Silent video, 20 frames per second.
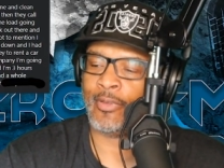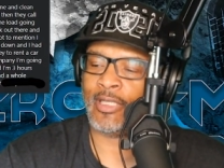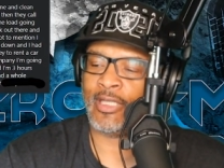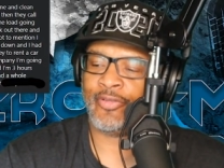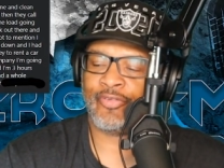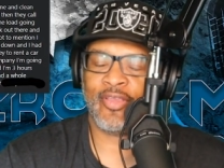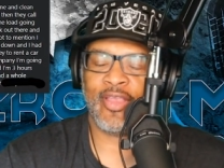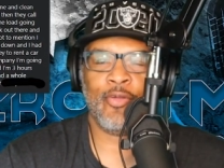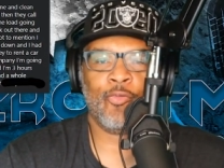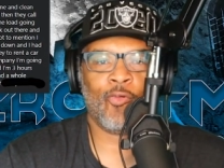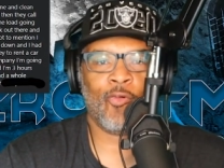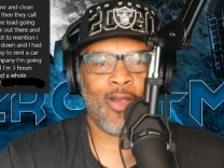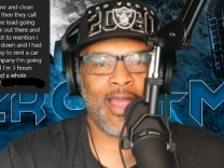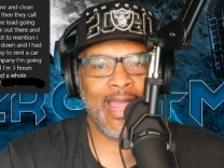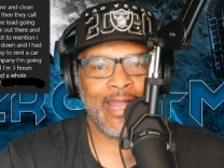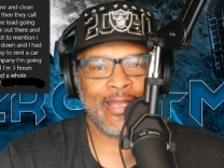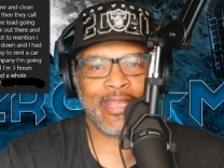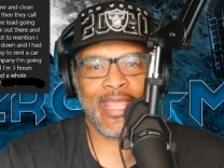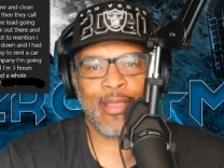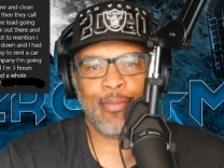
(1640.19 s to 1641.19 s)
You said
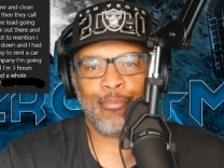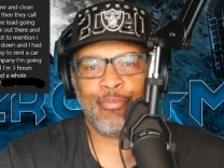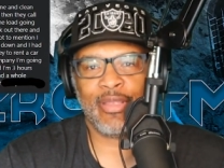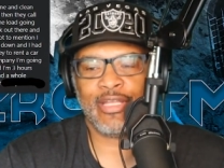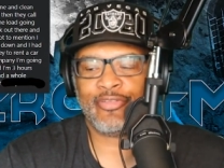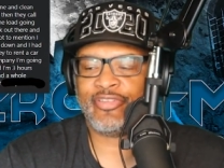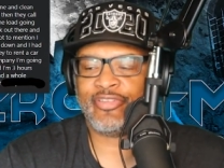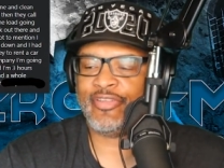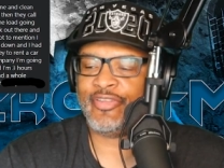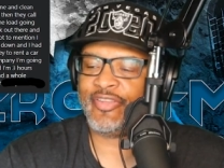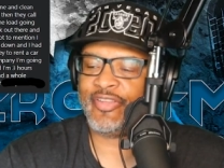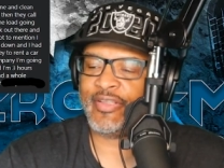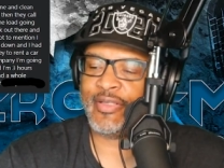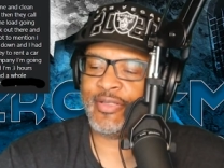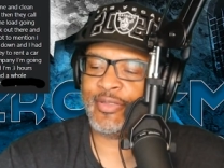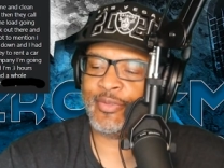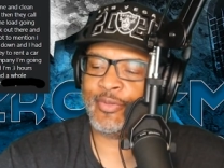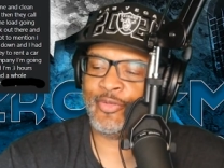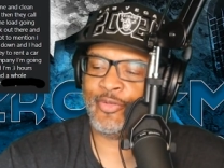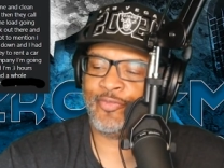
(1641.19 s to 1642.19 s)
ride that bitch
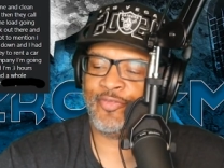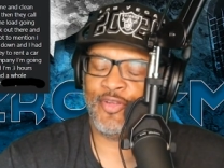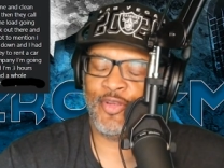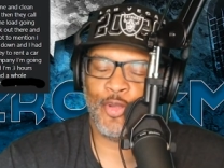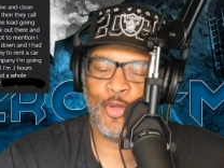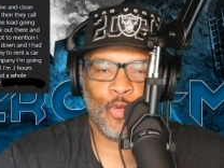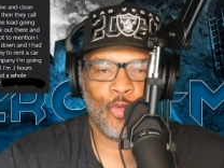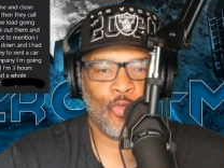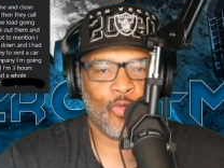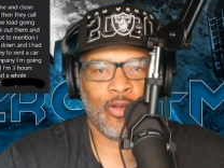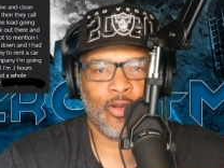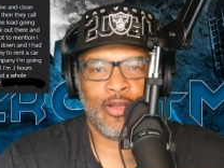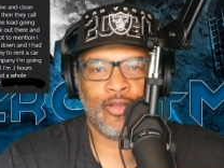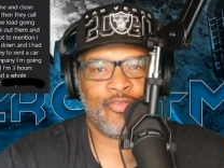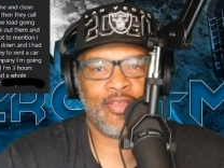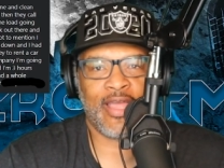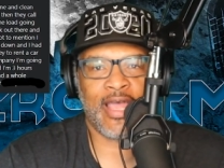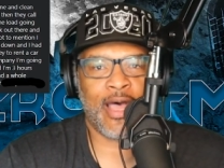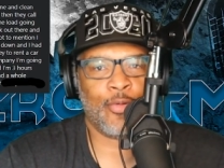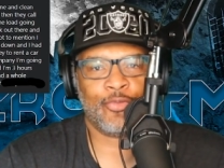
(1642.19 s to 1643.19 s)
until the fuel
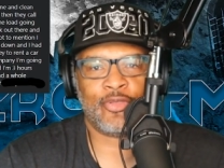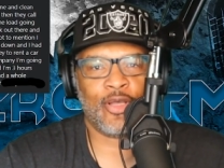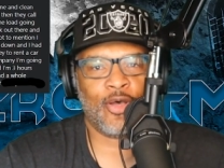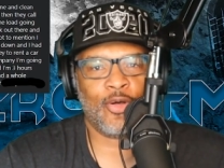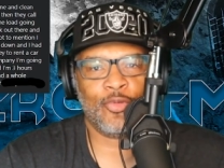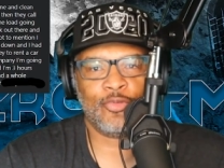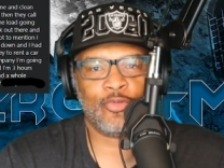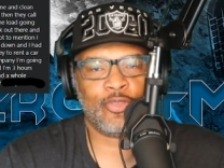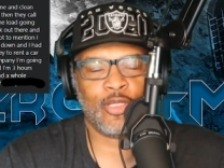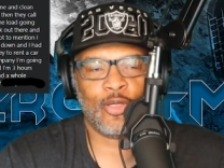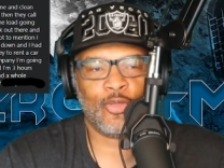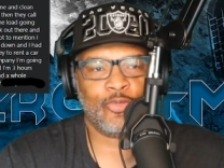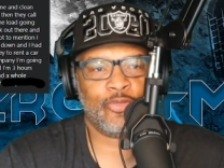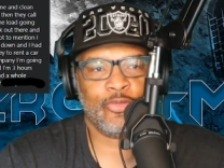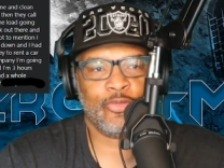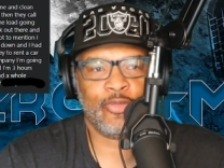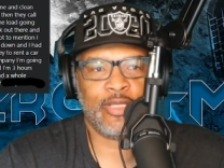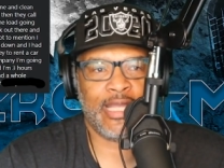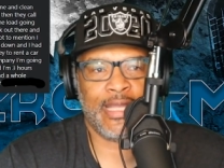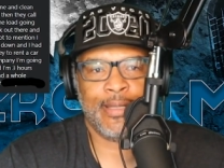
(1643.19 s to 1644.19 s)
runs out. Don't, don't
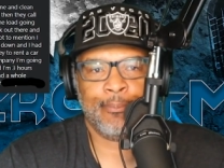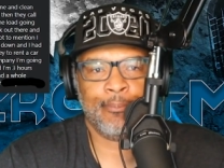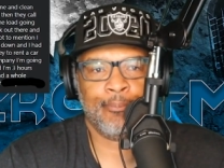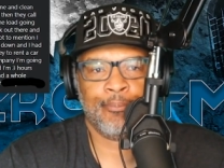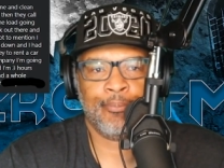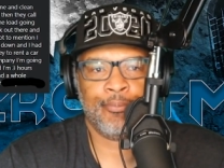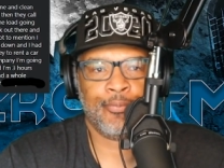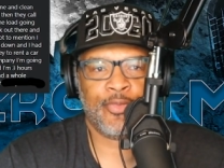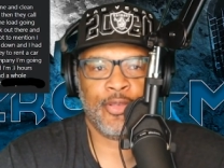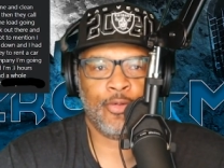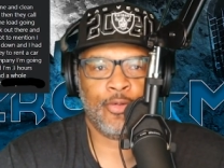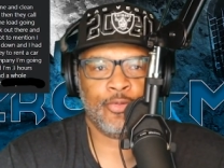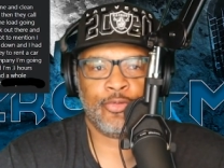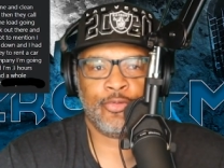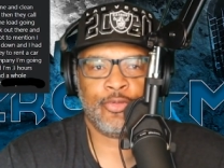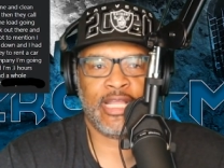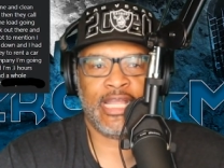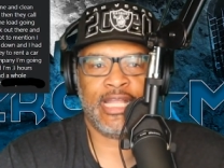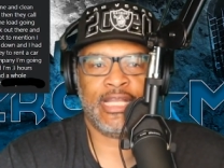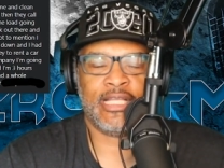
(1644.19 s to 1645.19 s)
do that. Don't
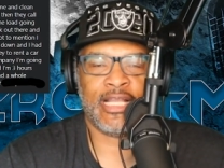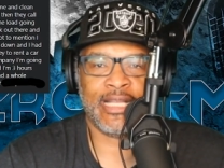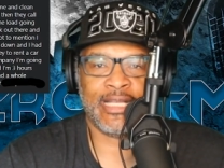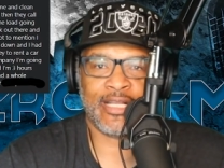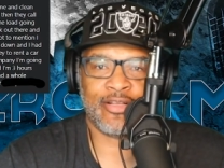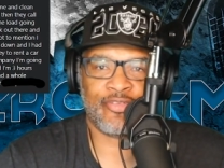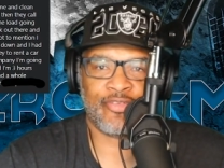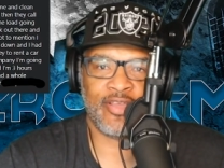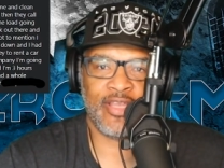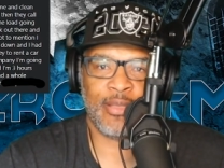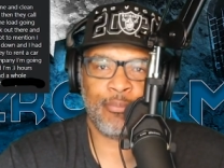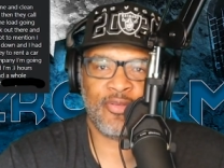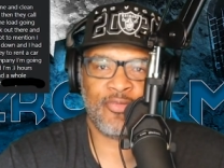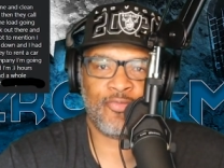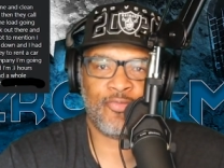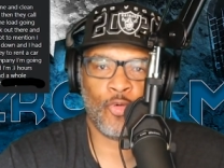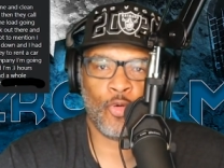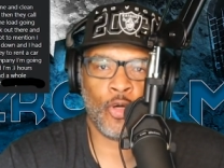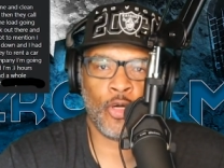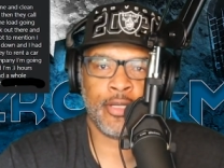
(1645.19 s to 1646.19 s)
do that. Like I said
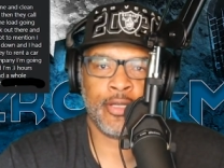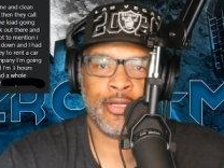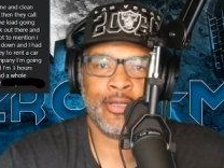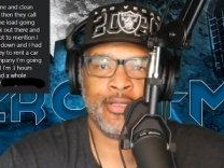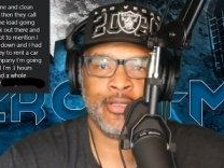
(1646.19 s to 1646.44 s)
before,